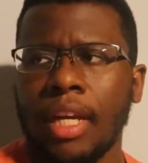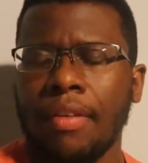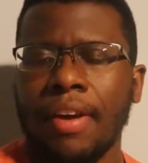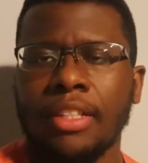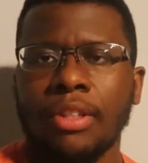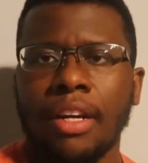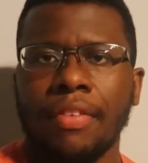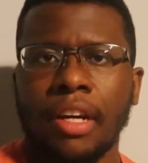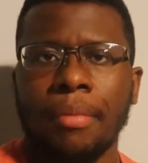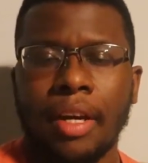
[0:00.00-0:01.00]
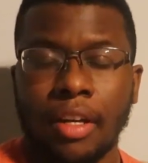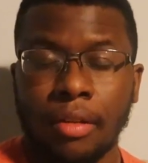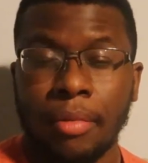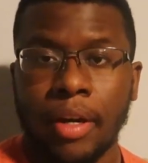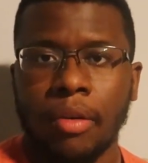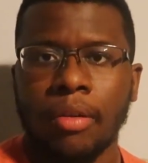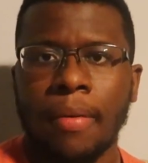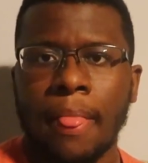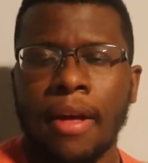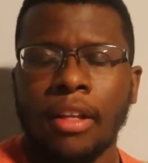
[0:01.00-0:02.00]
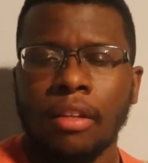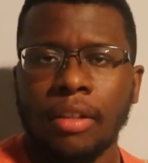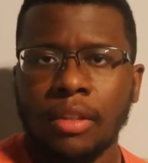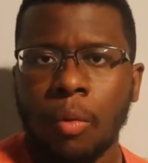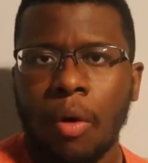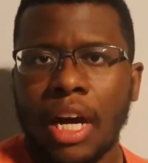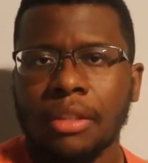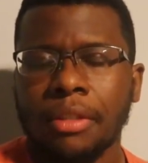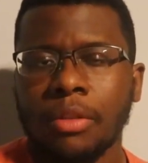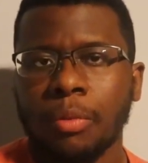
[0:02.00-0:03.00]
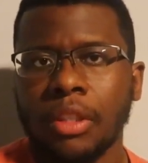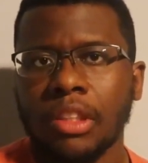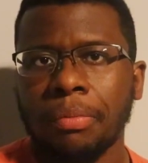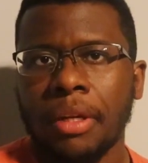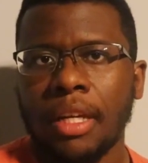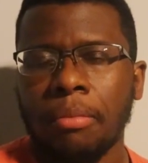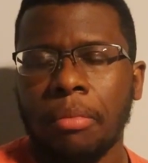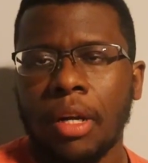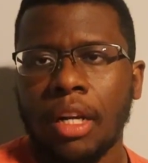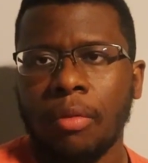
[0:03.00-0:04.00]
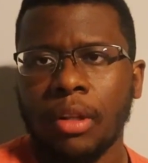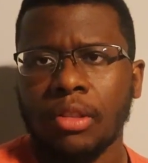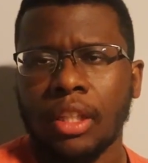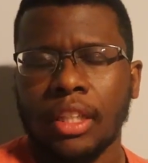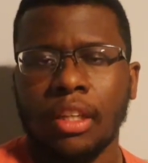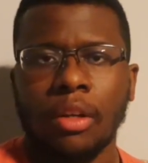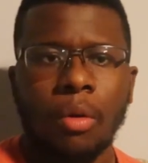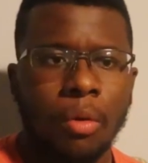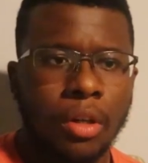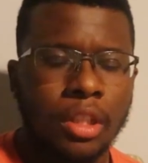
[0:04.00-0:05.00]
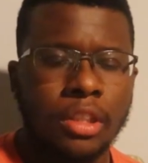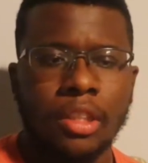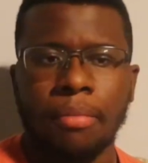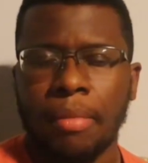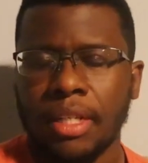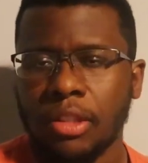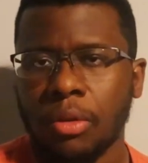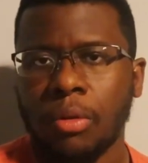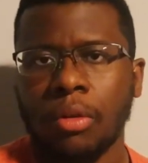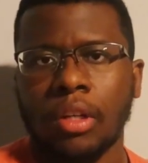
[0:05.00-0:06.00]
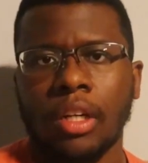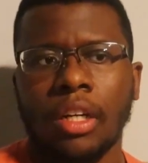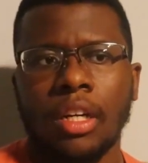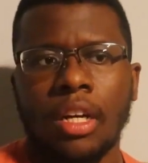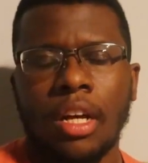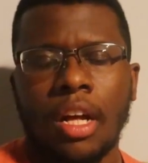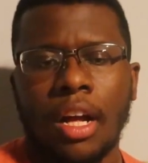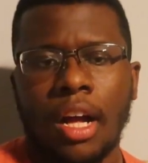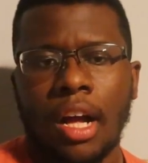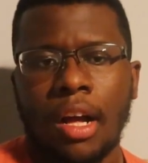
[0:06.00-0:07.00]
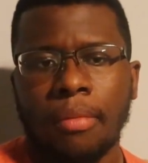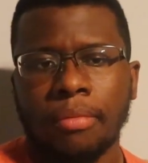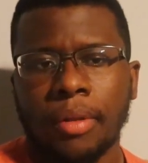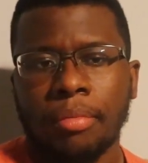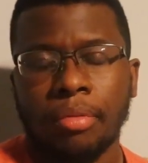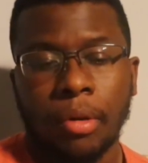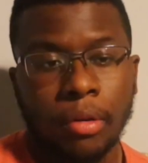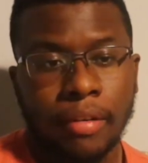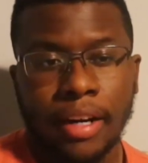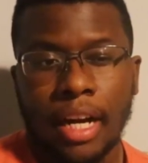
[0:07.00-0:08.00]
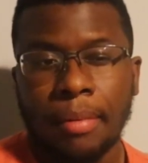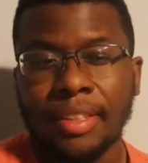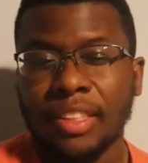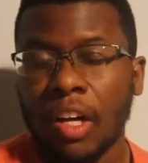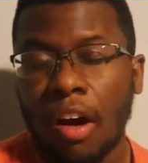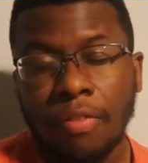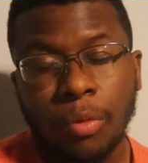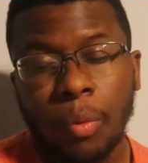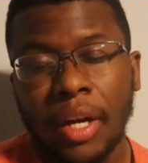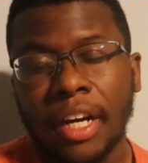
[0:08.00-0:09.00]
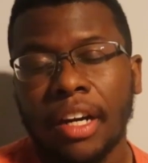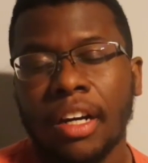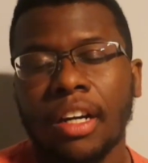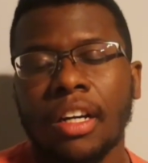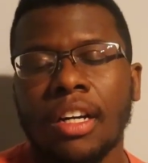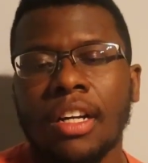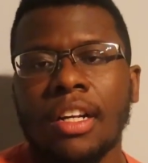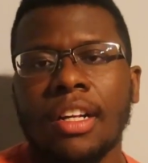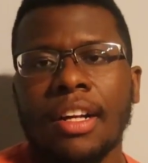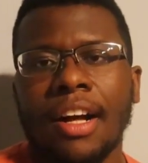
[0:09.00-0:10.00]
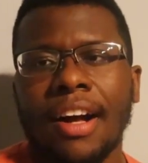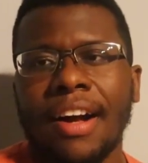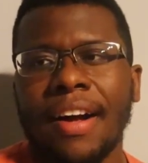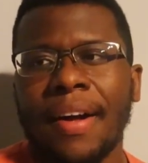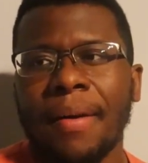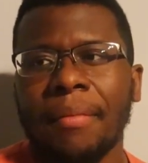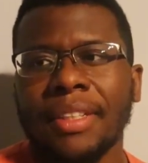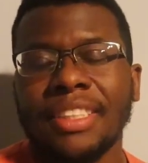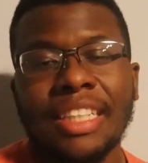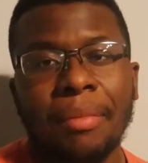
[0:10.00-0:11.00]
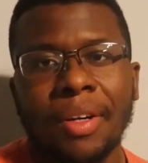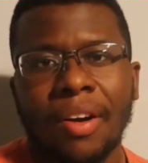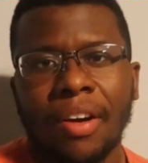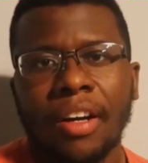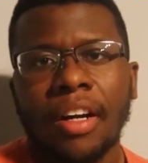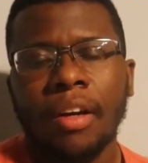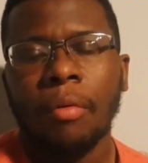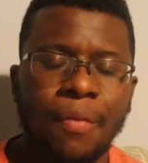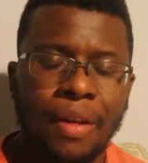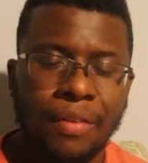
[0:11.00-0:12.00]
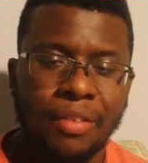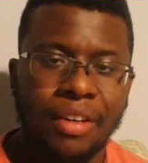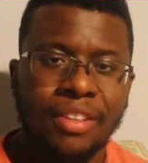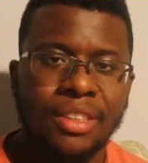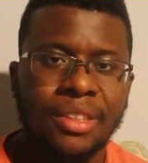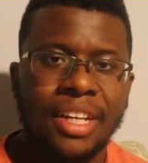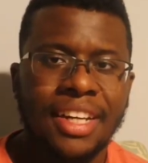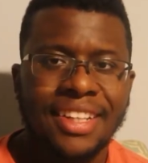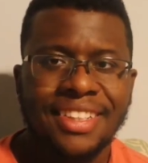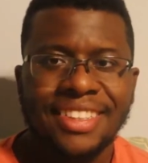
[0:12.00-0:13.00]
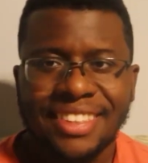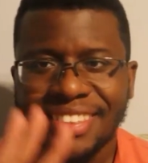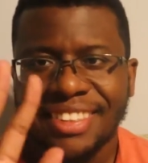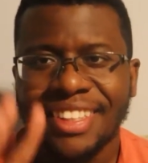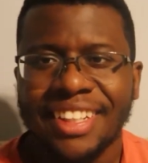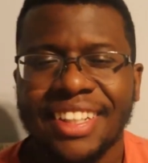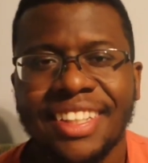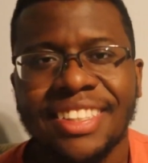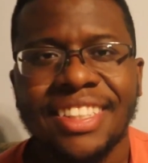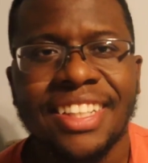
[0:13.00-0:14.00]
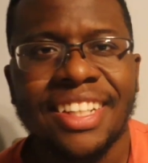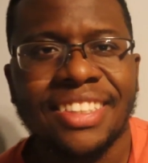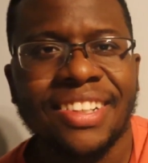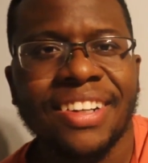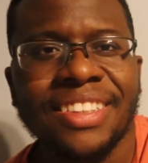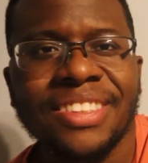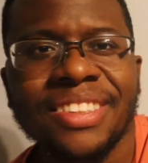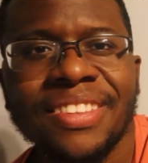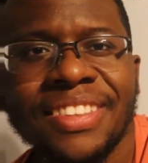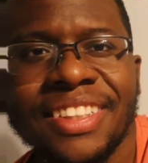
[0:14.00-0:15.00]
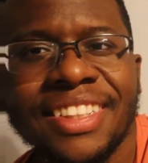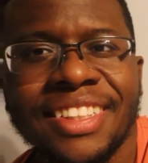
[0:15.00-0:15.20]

if I tried to figure out my own. The reason why is because when you're spending money, whether it's on like a course, a mentor, a program, a software, a seminar, hopefully have a great rest of your day. Take it easy. Talk to you soon.